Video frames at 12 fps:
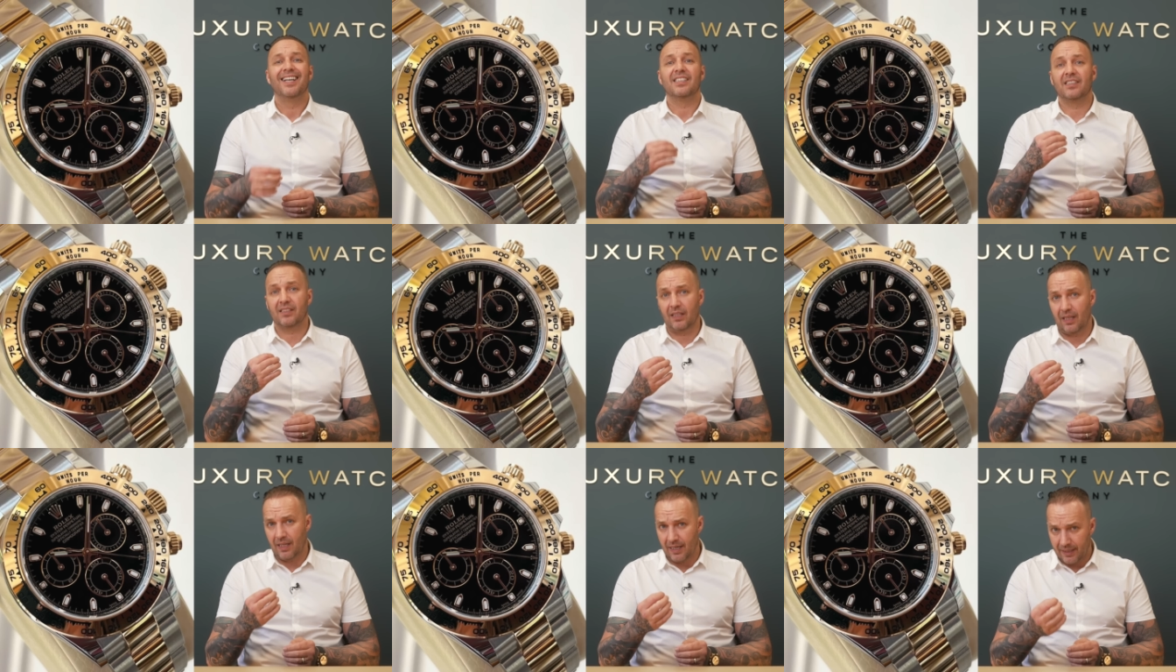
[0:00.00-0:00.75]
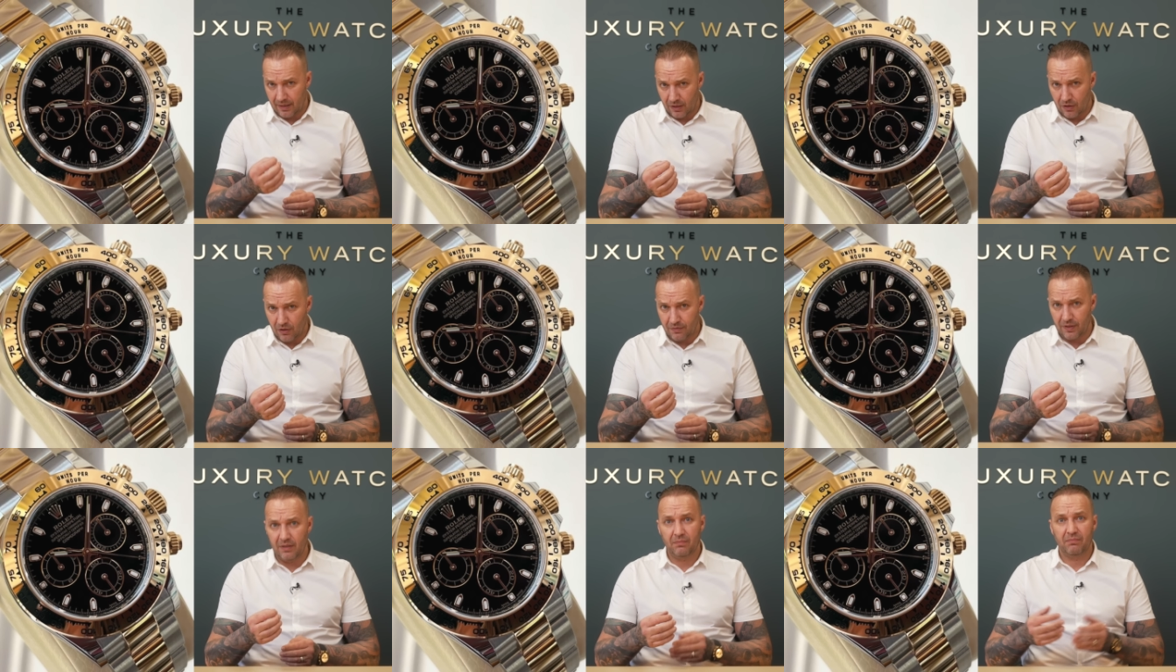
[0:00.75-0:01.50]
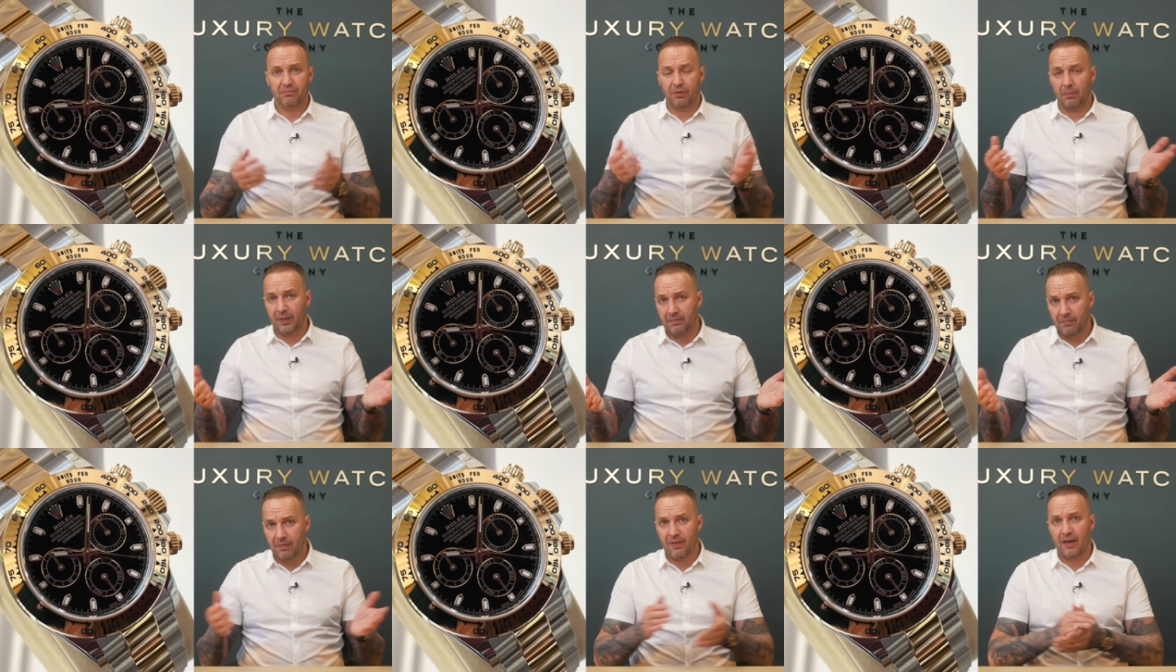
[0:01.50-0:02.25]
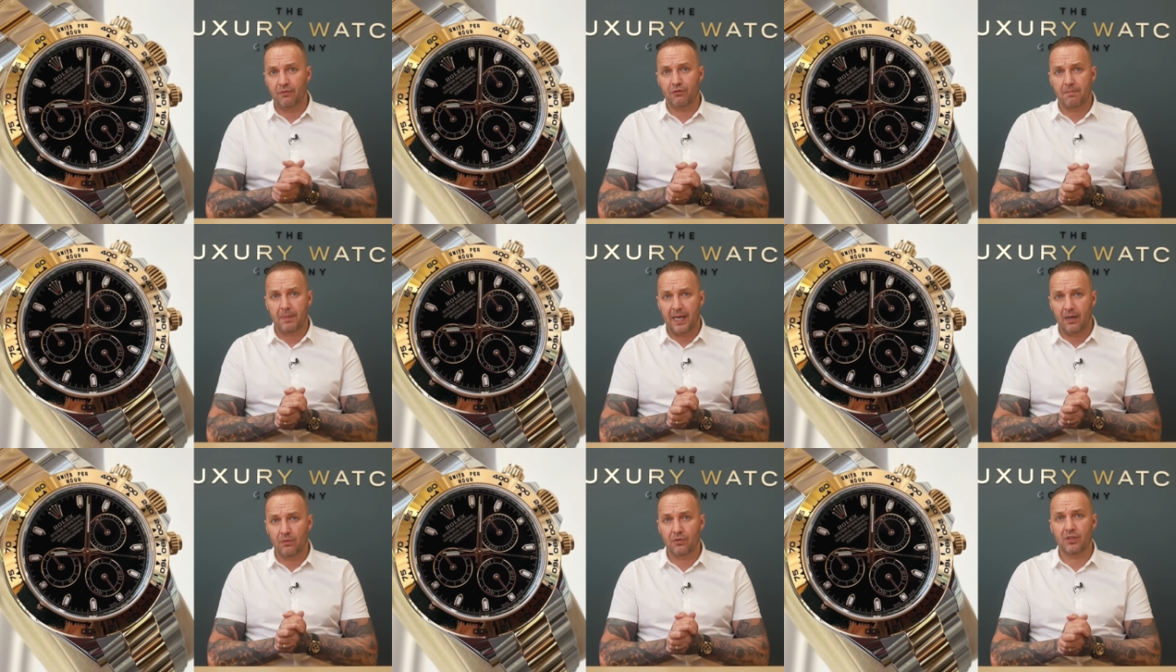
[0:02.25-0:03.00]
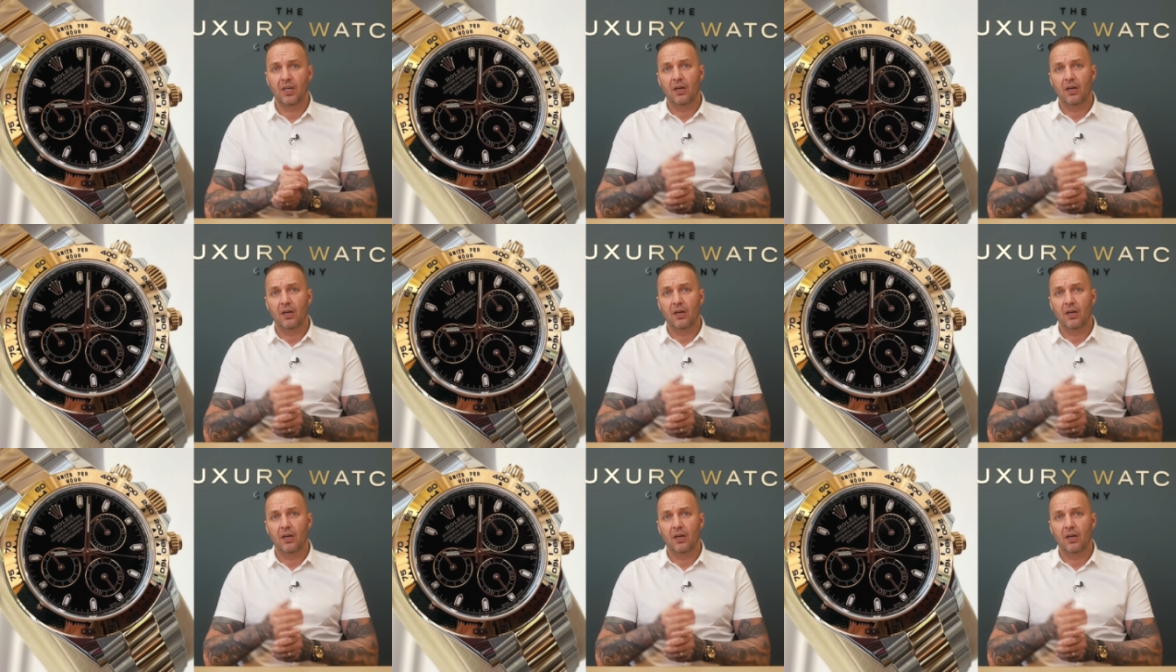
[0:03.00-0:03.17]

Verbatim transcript: slightly over, probably 500 pounds,